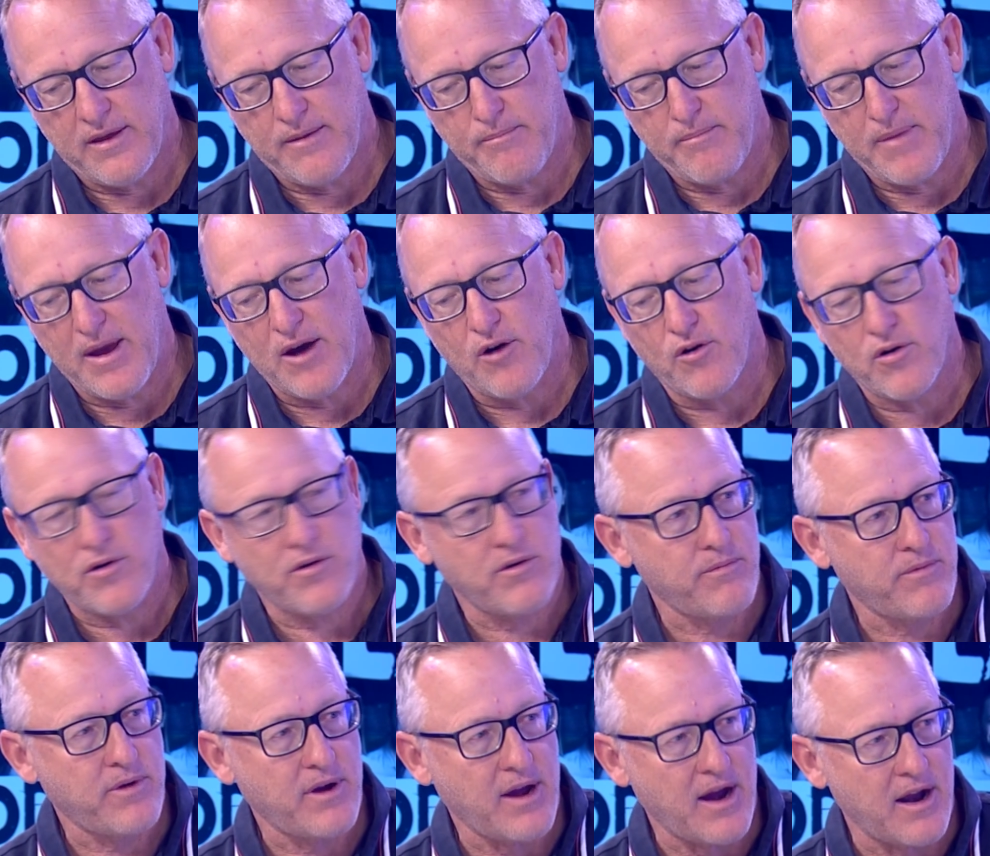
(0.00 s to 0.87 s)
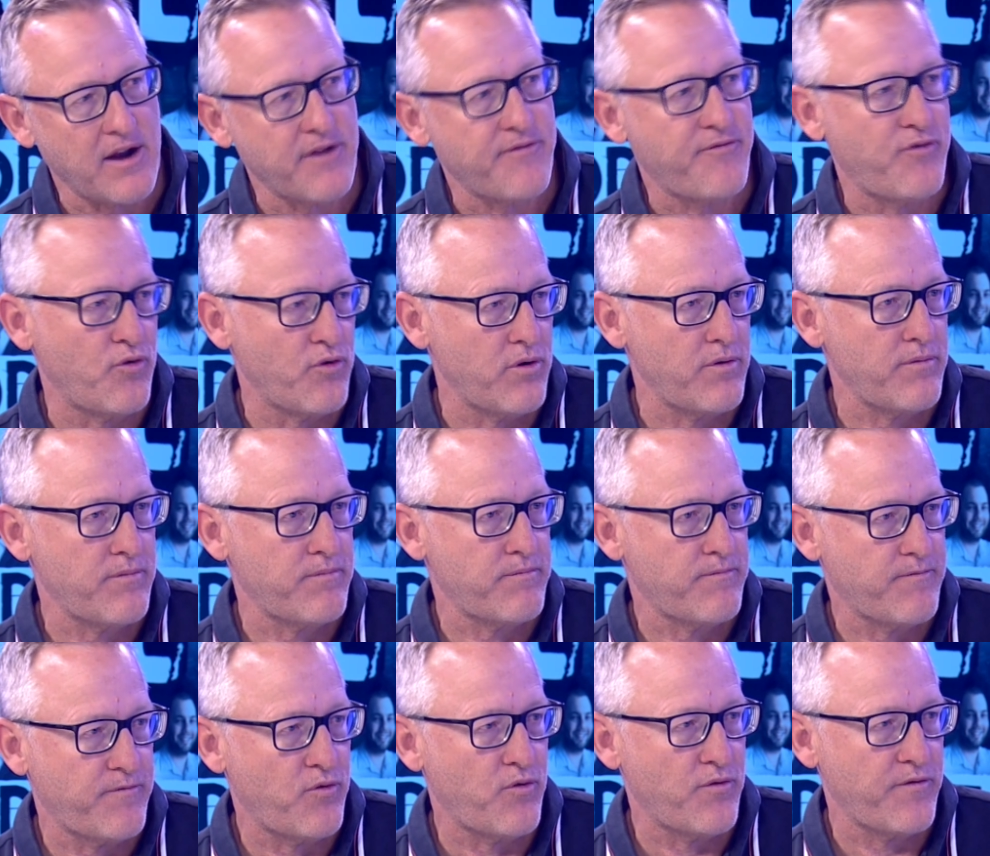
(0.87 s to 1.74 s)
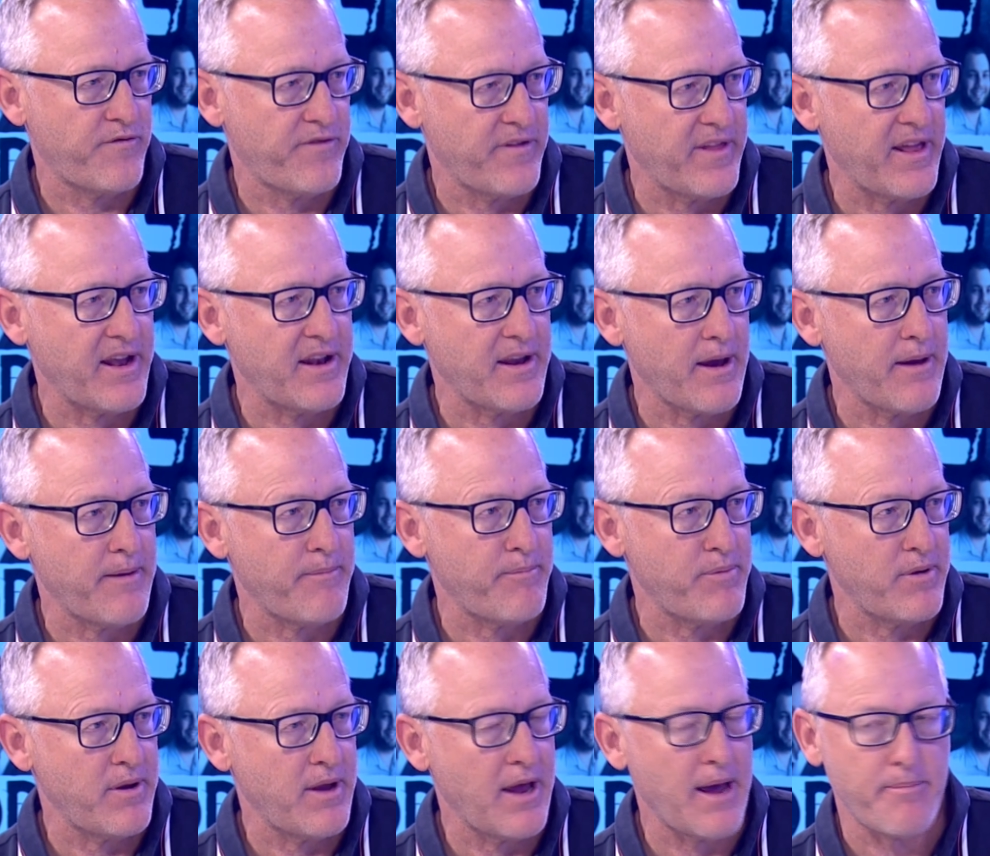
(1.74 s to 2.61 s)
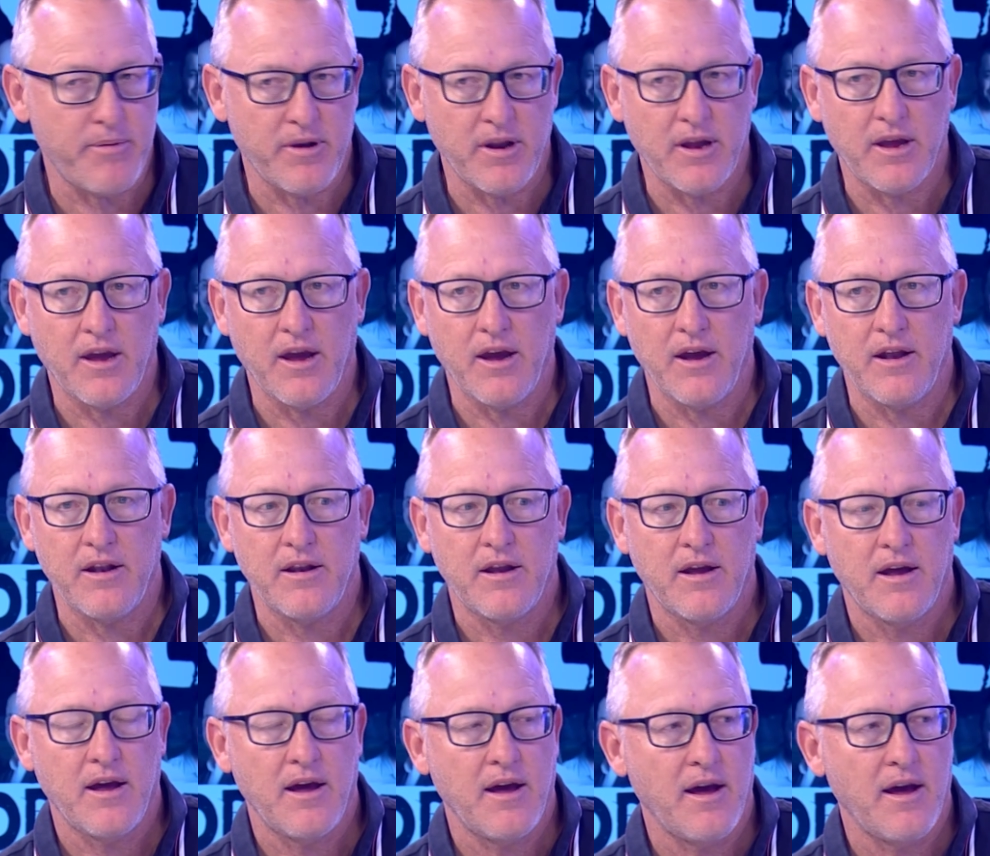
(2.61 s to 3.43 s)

Mel can't afford for that to happen again.